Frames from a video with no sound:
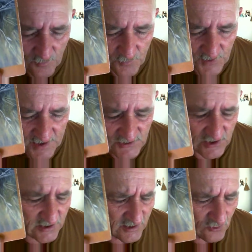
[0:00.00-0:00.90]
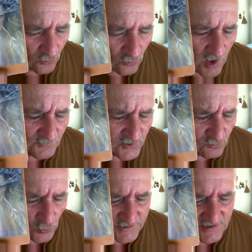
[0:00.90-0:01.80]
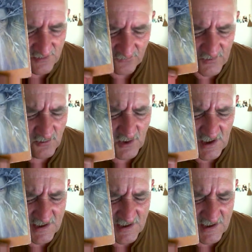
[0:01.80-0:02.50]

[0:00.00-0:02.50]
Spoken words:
Because you can corrupt wisdom very